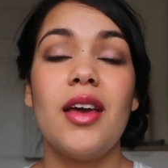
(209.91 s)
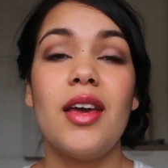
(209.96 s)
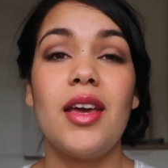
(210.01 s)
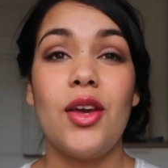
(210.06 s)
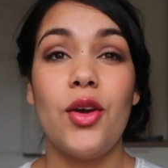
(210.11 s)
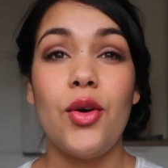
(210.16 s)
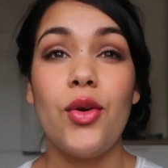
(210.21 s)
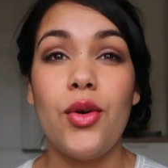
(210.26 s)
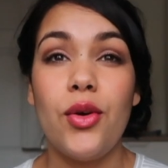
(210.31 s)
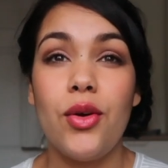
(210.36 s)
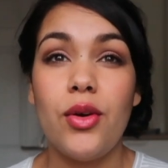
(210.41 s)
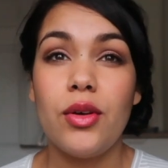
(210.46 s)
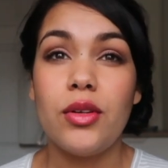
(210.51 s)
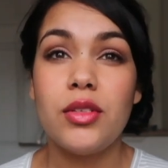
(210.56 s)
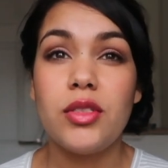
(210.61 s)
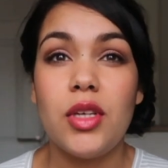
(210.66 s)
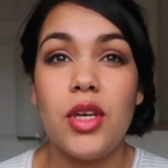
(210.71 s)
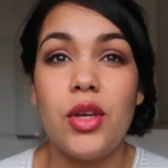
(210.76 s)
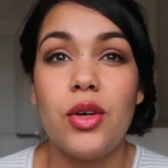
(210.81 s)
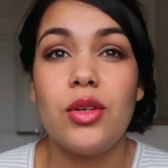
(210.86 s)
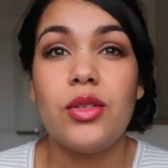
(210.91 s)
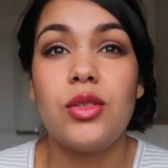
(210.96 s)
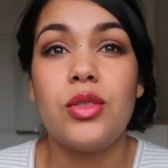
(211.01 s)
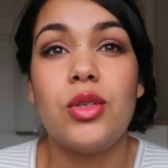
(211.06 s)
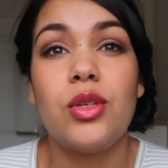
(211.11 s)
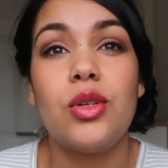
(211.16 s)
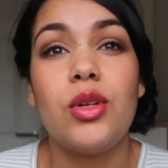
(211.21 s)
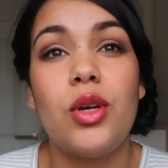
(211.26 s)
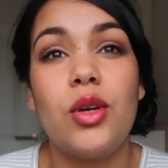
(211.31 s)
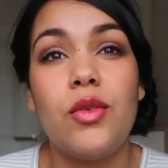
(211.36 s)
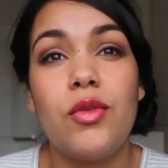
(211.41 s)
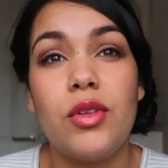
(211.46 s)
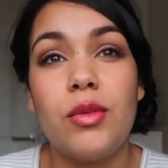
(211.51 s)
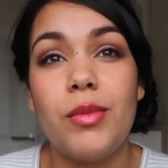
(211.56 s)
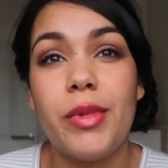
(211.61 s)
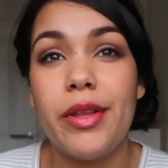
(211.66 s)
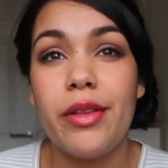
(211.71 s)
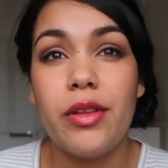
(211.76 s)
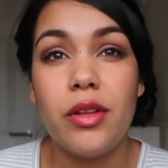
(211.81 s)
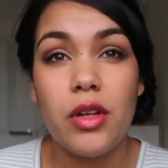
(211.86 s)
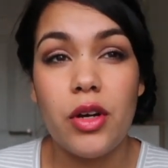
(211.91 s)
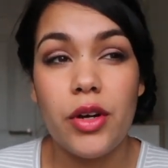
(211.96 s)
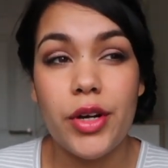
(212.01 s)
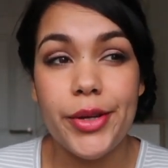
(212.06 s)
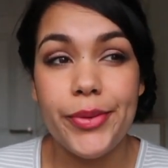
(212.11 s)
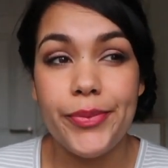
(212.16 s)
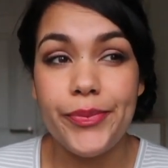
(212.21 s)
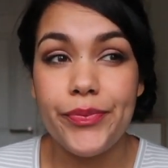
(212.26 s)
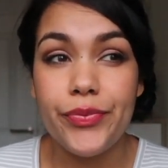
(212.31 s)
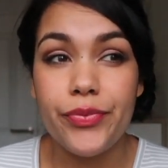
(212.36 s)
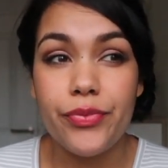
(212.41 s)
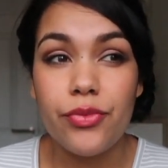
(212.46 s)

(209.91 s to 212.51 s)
It hurts. It hurts to turn over in the middle of the night.